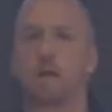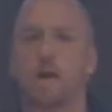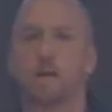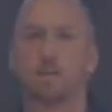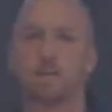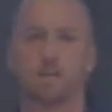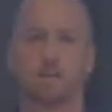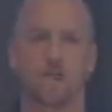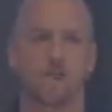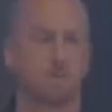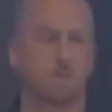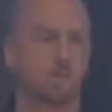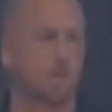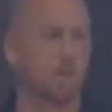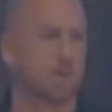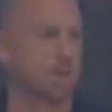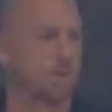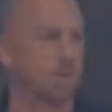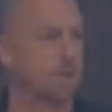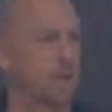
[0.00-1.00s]
last example
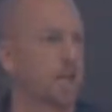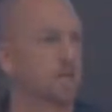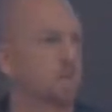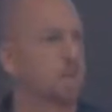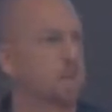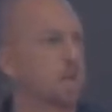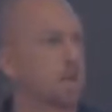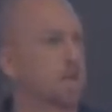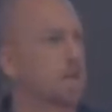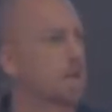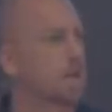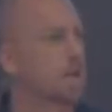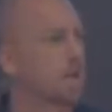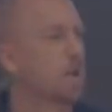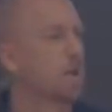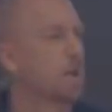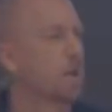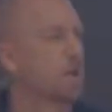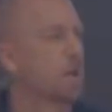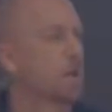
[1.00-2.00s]
from the New Testament
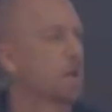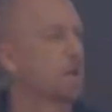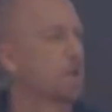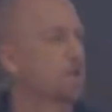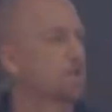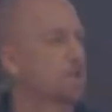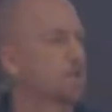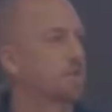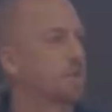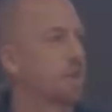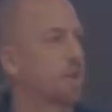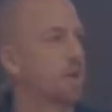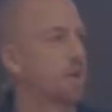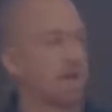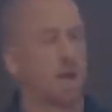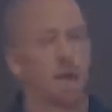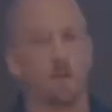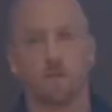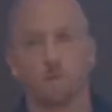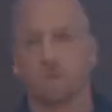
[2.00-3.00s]
is
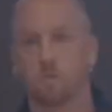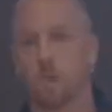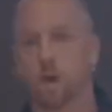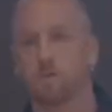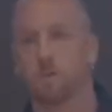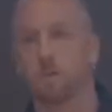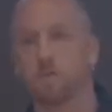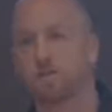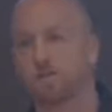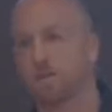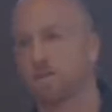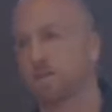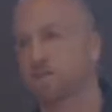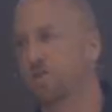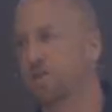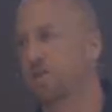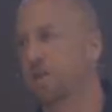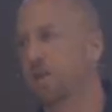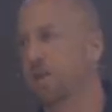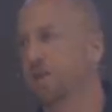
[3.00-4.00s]
from Revelation
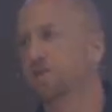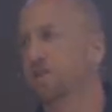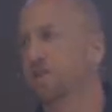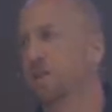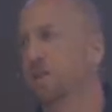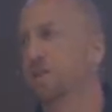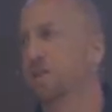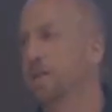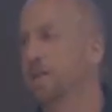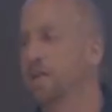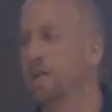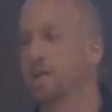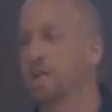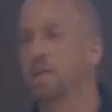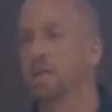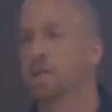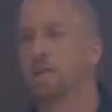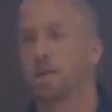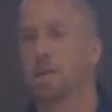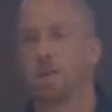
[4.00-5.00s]
6. And
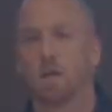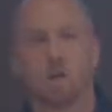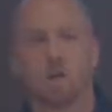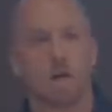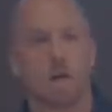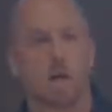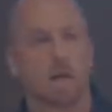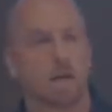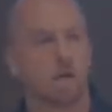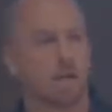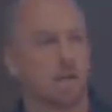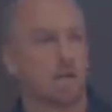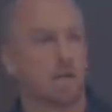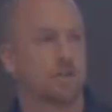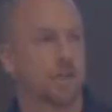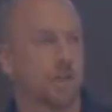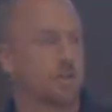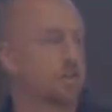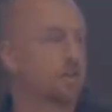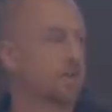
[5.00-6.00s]
here,
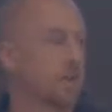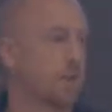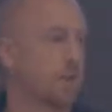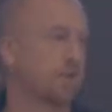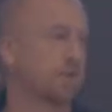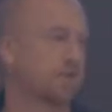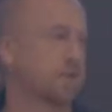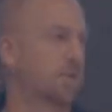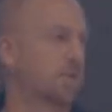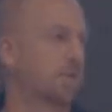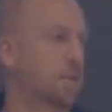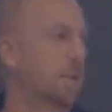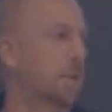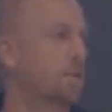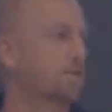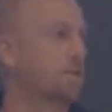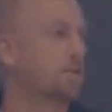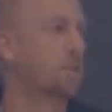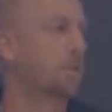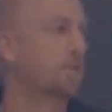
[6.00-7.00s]
it's also very interesting
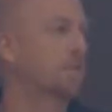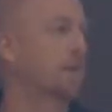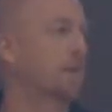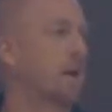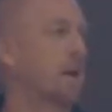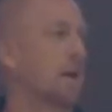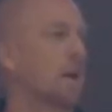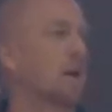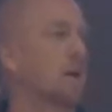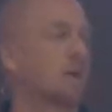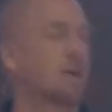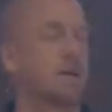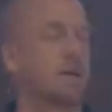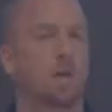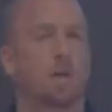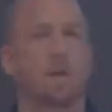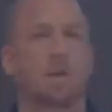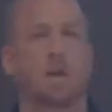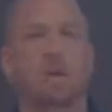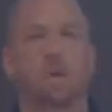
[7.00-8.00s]
because these are
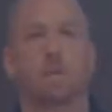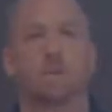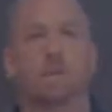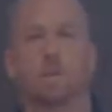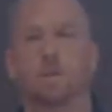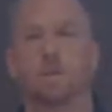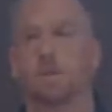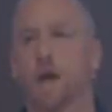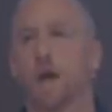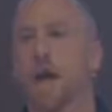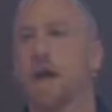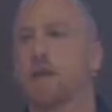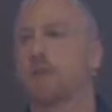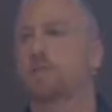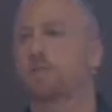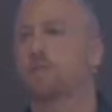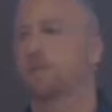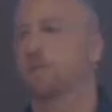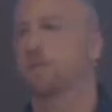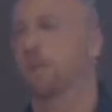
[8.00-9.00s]
the
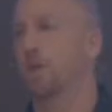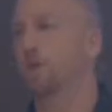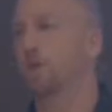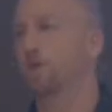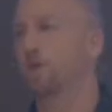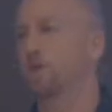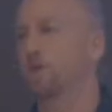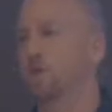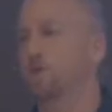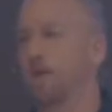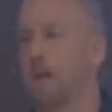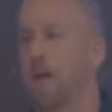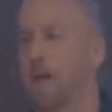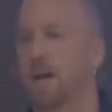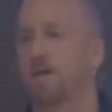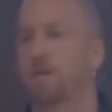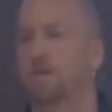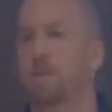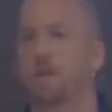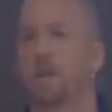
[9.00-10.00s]
cries of those who
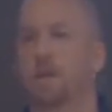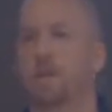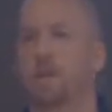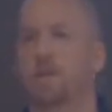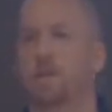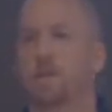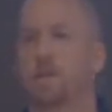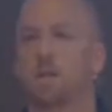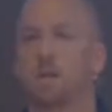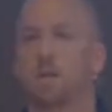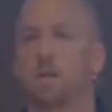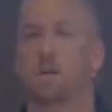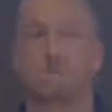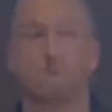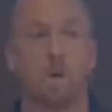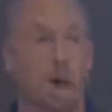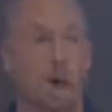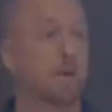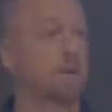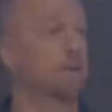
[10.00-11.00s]
have been
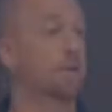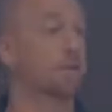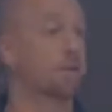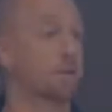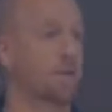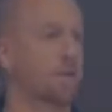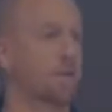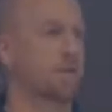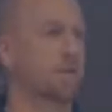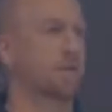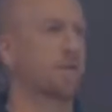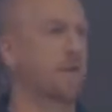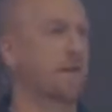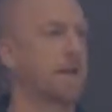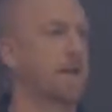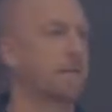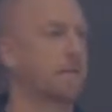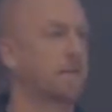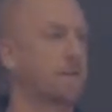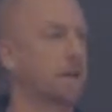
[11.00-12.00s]
martyred for their
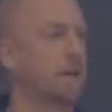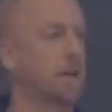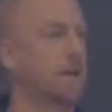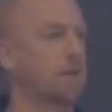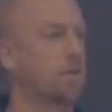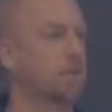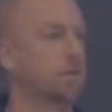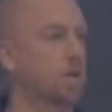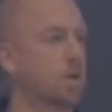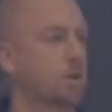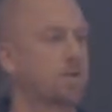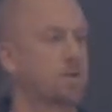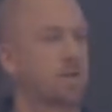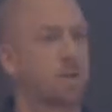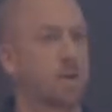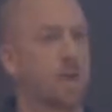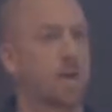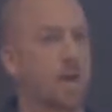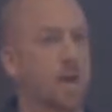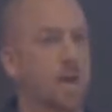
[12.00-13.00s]
faith. In other words,
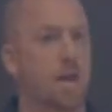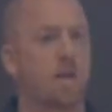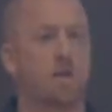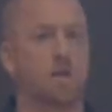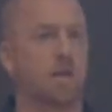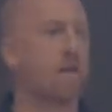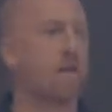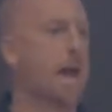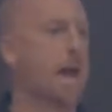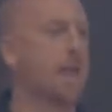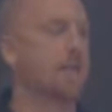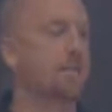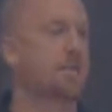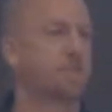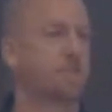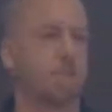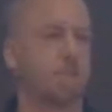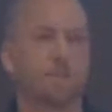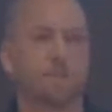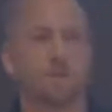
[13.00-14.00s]
they're not
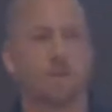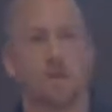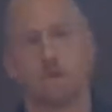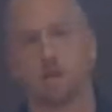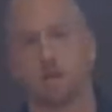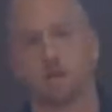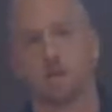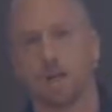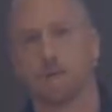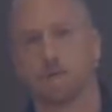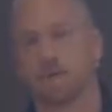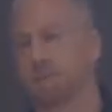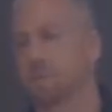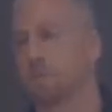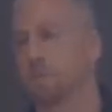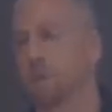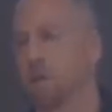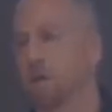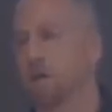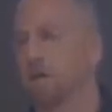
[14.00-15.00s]
sinful at this
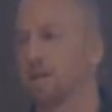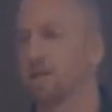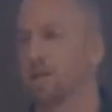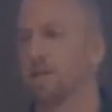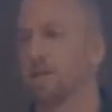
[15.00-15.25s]
point.